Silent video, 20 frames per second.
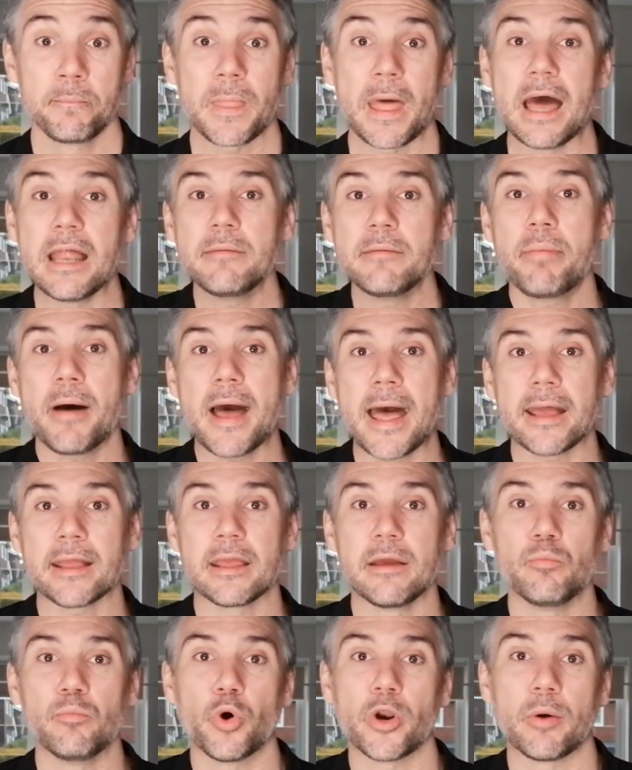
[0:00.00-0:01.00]

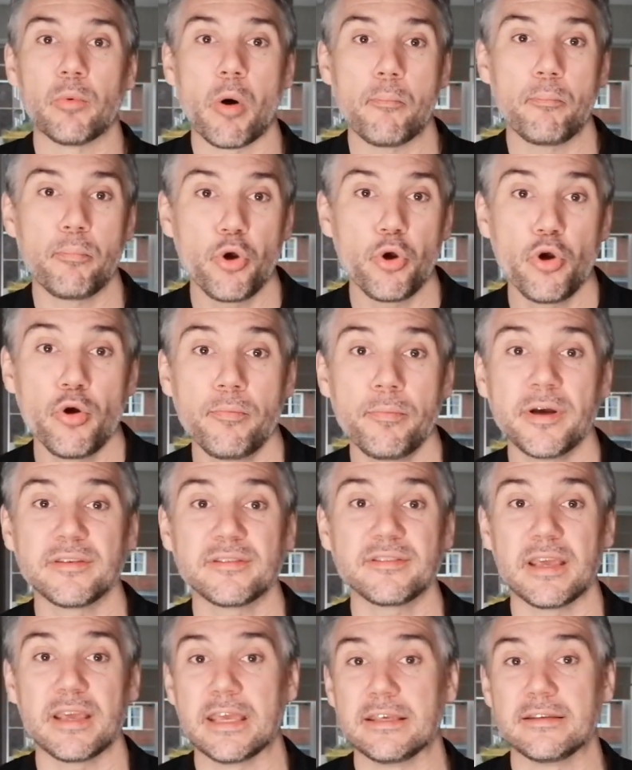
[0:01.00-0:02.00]
unpacking what our
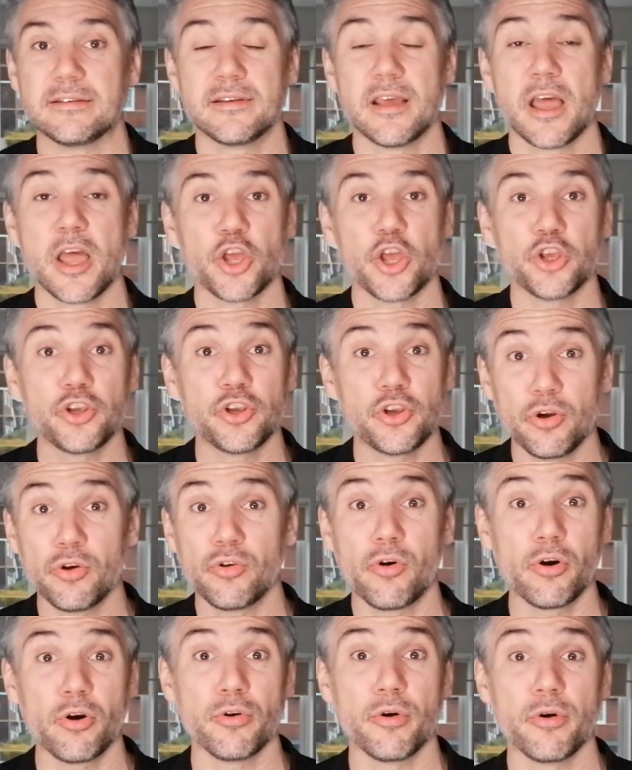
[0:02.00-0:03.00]
purpose is here
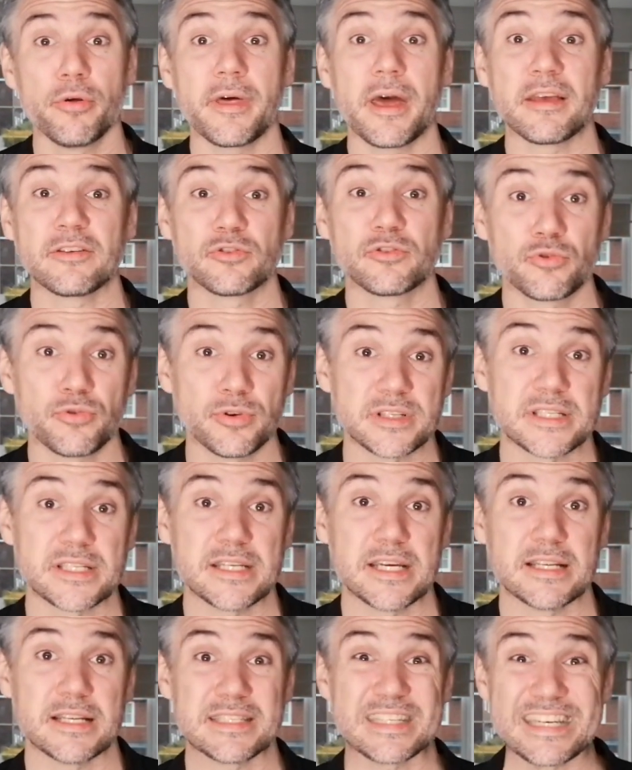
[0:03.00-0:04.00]
on earth as
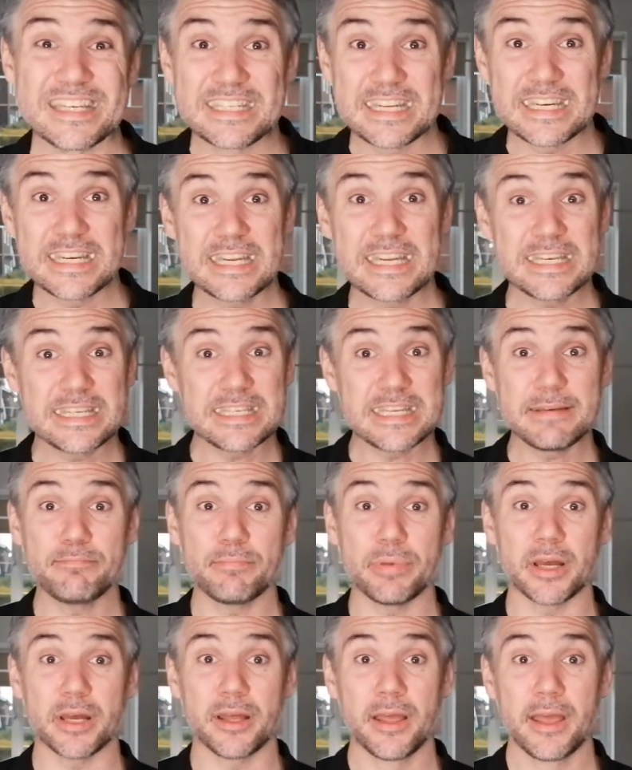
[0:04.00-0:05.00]
Christians and digging
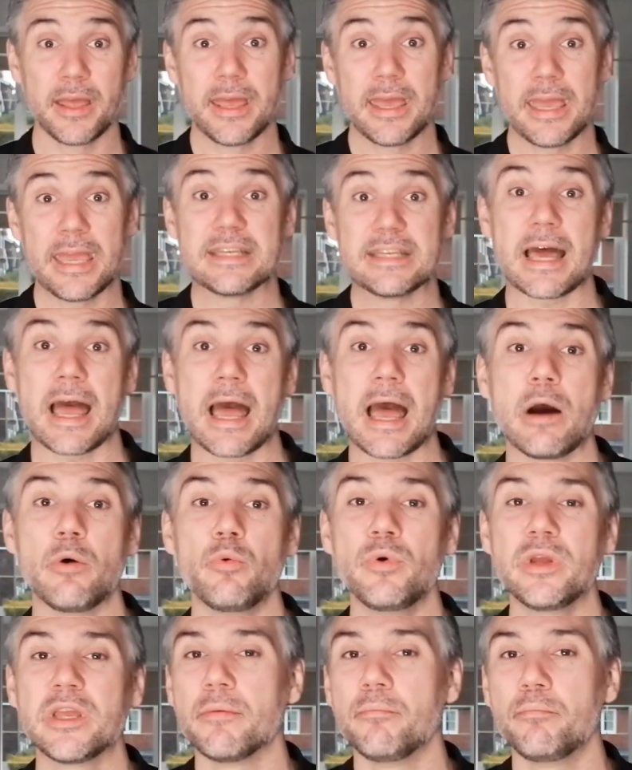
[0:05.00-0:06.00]
deeper into how
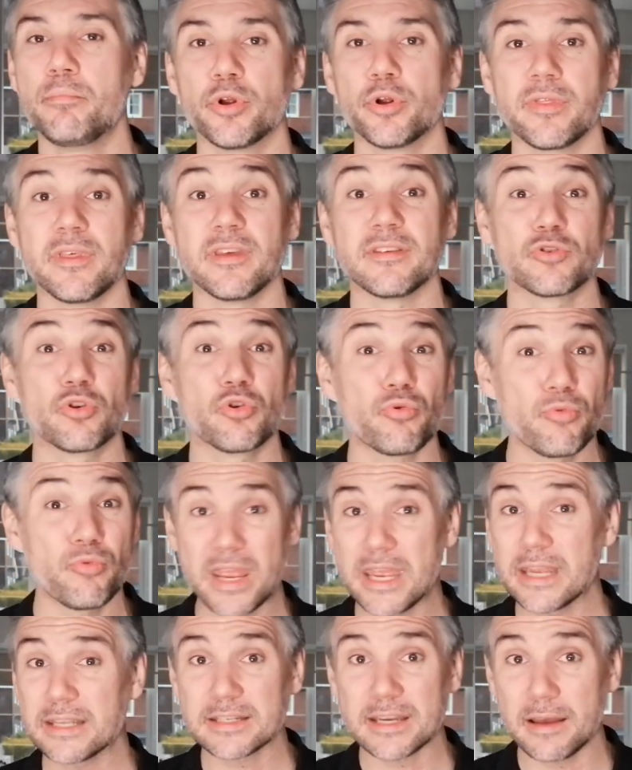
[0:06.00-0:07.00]
we can put this
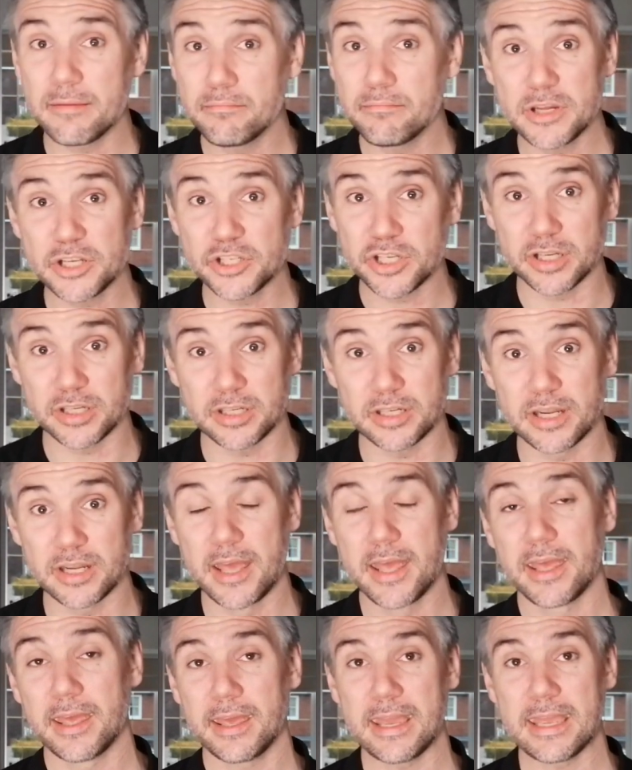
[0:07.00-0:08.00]
great commission
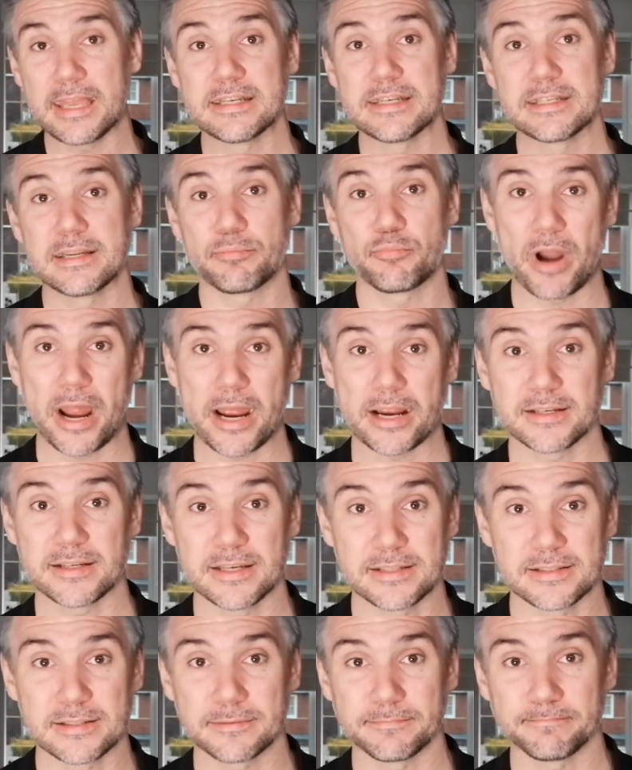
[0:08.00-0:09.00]
into
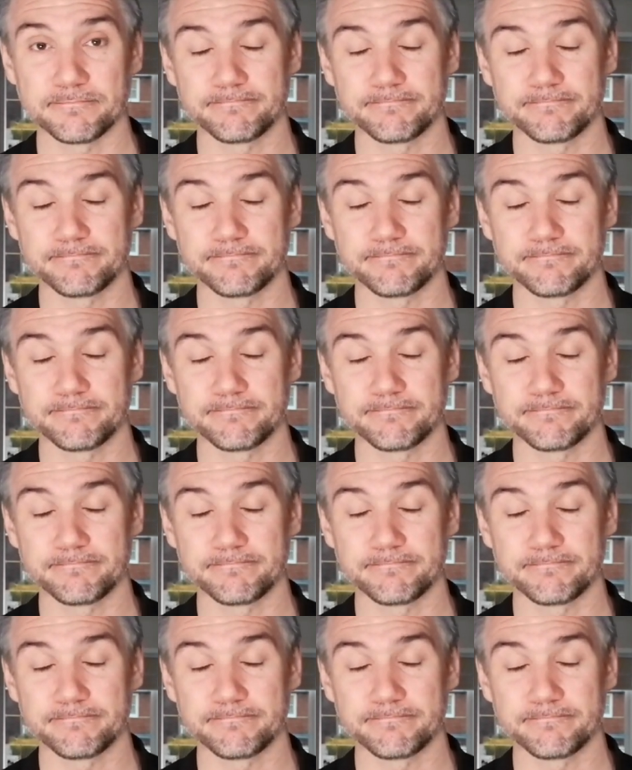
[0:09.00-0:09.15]
practice.